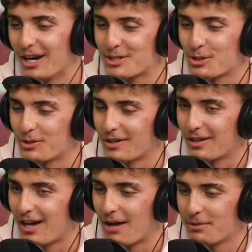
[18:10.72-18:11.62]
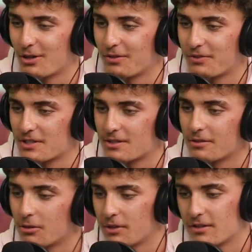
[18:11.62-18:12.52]
right, so hopping off this a
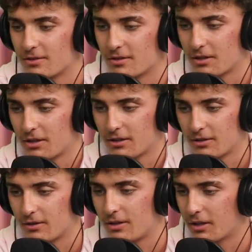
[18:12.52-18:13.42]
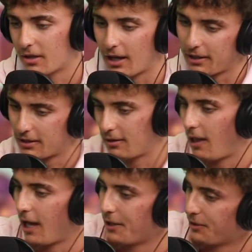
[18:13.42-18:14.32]
little bit, gonna kind of
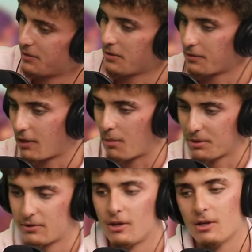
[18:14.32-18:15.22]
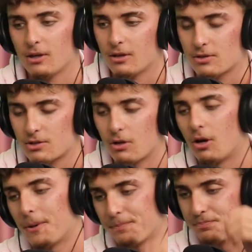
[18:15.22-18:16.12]
glide onto the other topics.
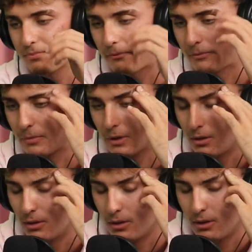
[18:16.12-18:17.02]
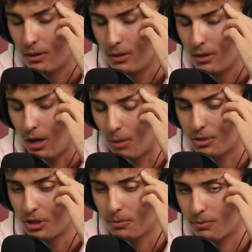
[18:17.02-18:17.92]
So, I'm
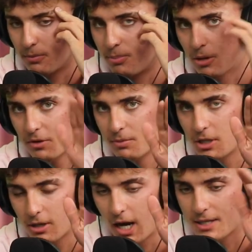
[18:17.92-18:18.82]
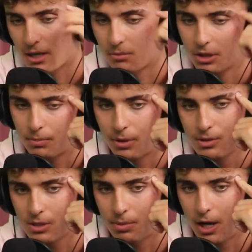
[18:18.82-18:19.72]
going to, bear with me here, guys. I'm going to
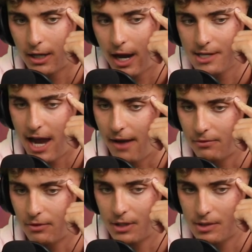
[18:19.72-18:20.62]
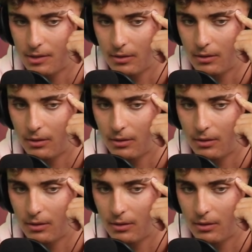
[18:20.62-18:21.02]
post a podcast after this.